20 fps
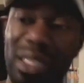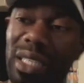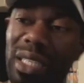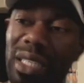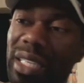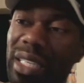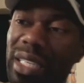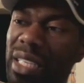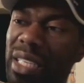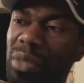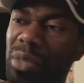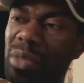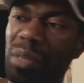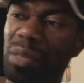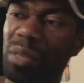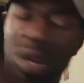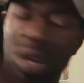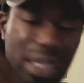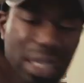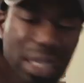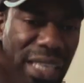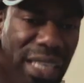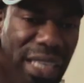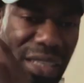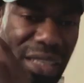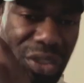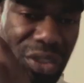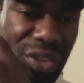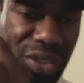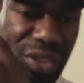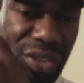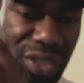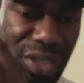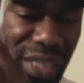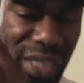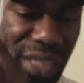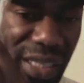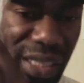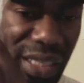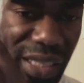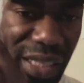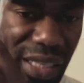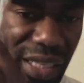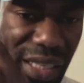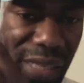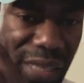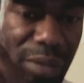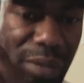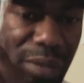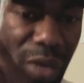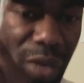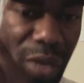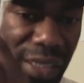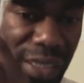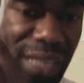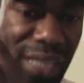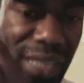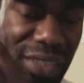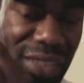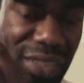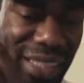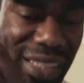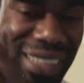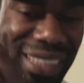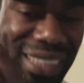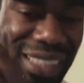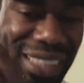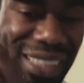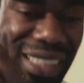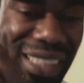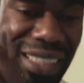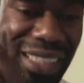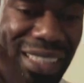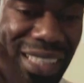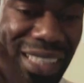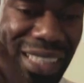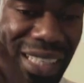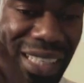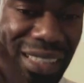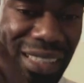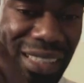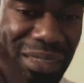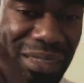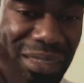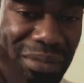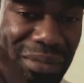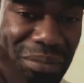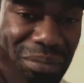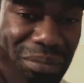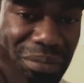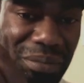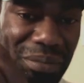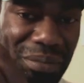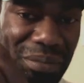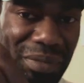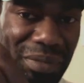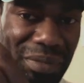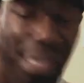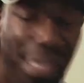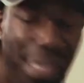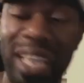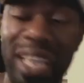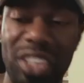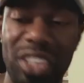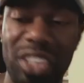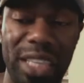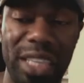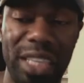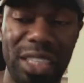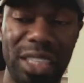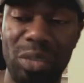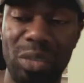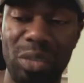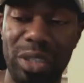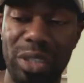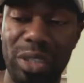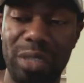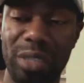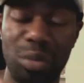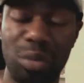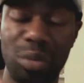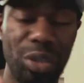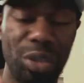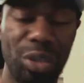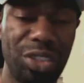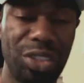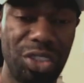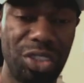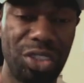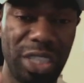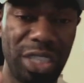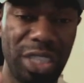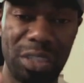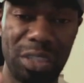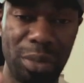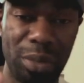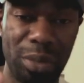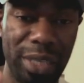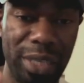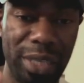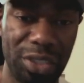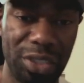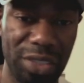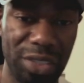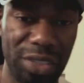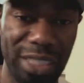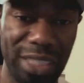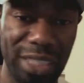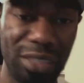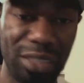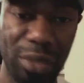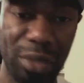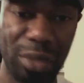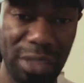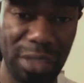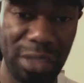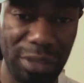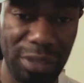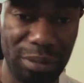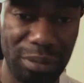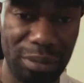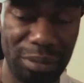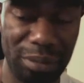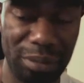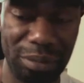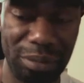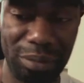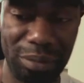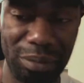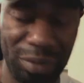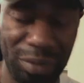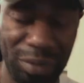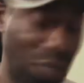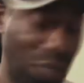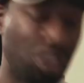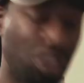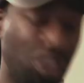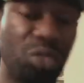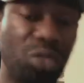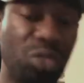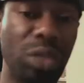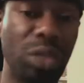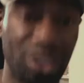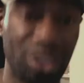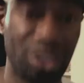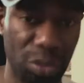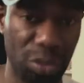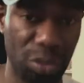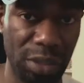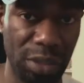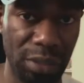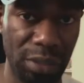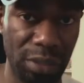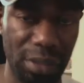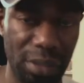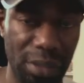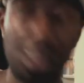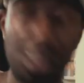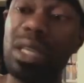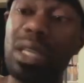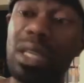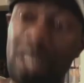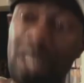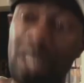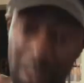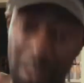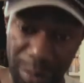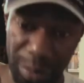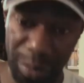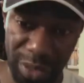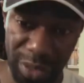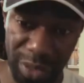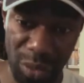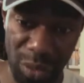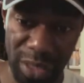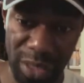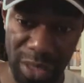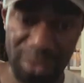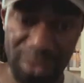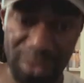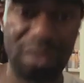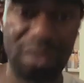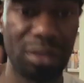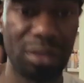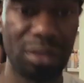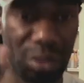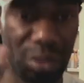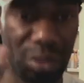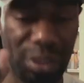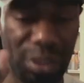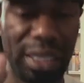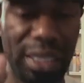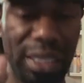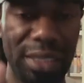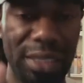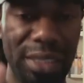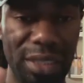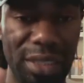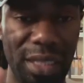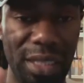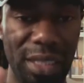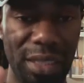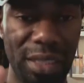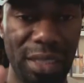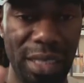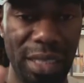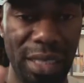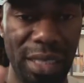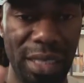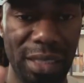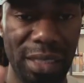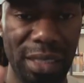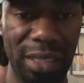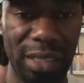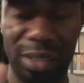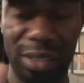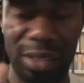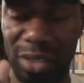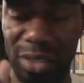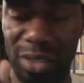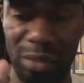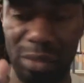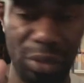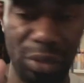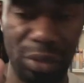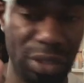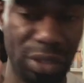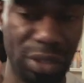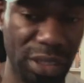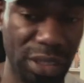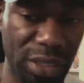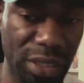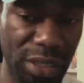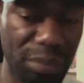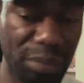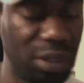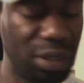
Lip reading: it had been marked down, as you can see that it had been marked down to $19.99. I actually had to get one of the employees to check the price because I couldn't believe it. I wasn't willing to believe it, but it was truly $19.99, and like I say, one of the